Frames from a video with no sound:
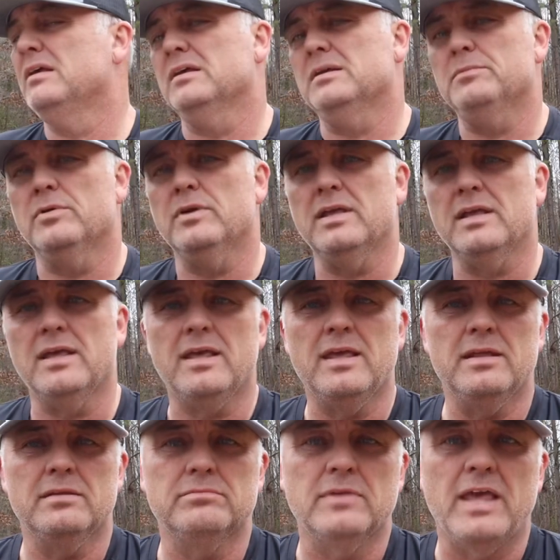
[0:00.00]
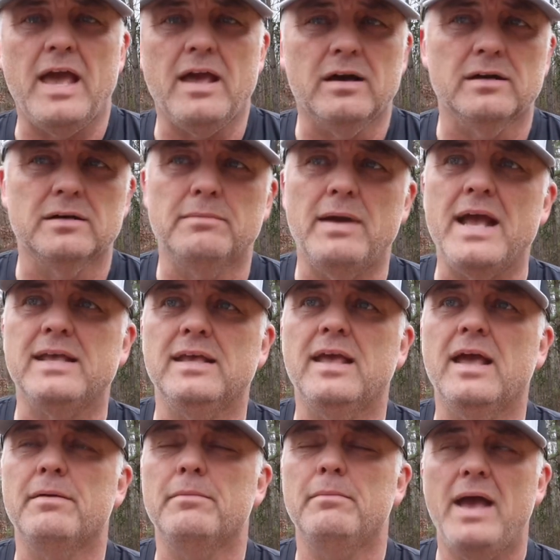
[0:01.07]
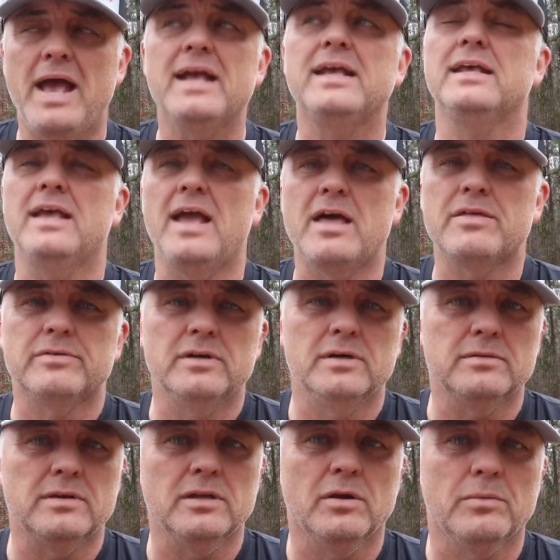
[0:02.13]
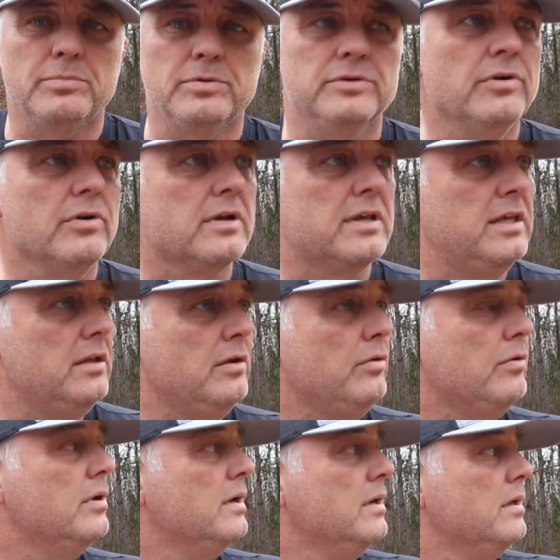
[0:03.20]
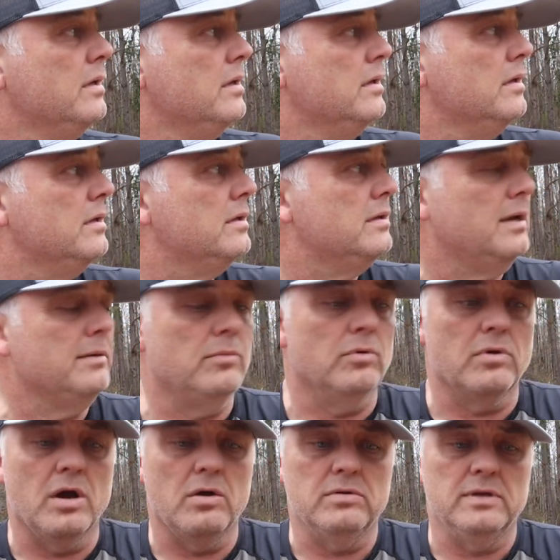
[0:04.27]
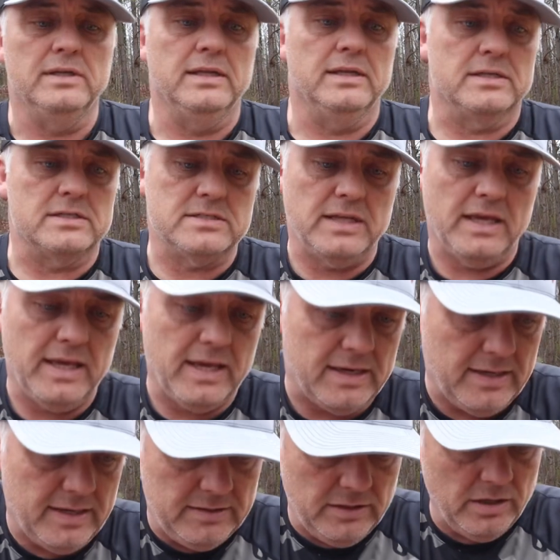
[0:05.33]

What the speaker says: I'm gonna get Maggie gathered up, get her put in her kennel, and I'm gonna go get in a stand. I hadn't